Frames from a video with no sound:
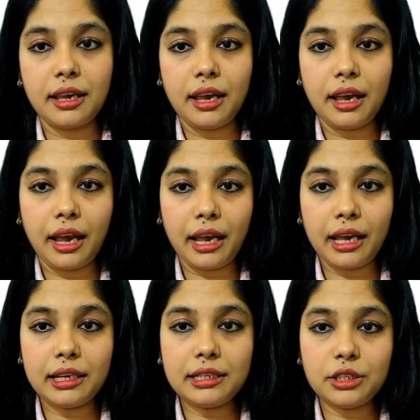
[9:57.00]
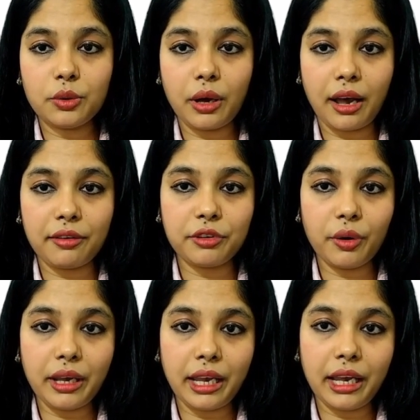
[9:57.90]
and you have
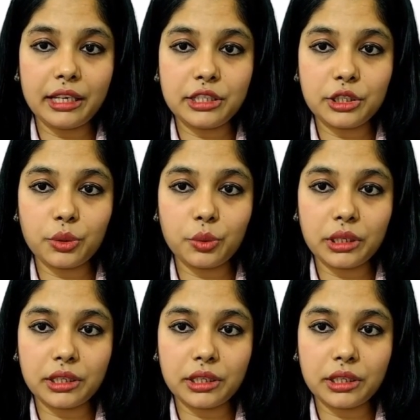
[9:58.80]
your 8 union